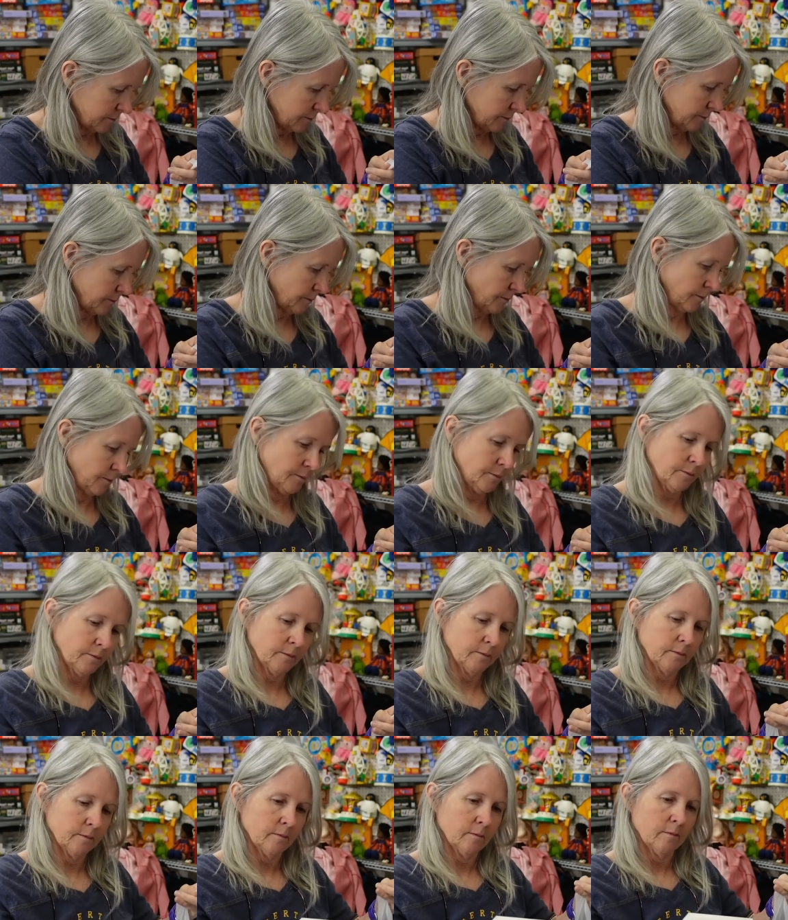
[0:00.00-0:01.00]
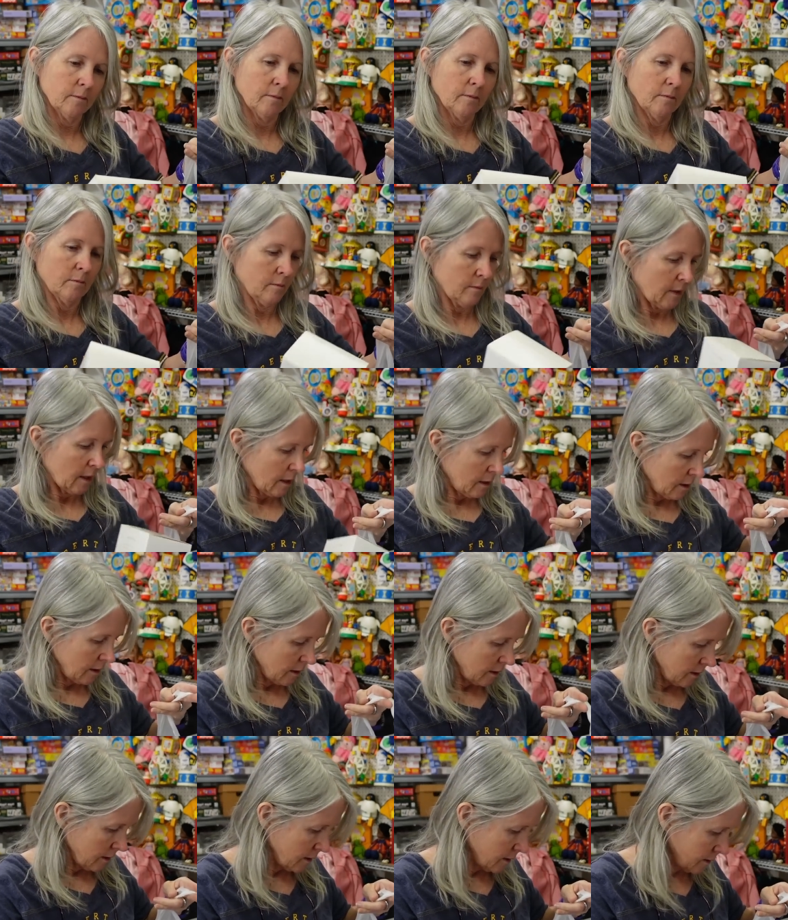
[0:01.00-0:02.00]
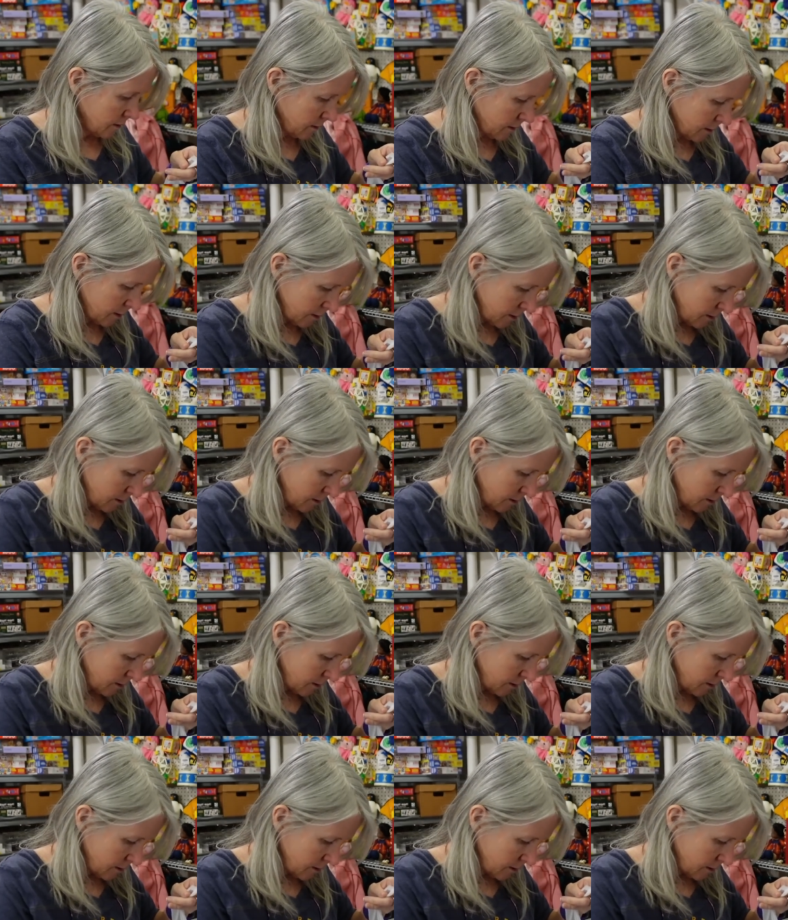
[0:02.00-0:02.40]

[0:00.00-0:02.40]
[no speech]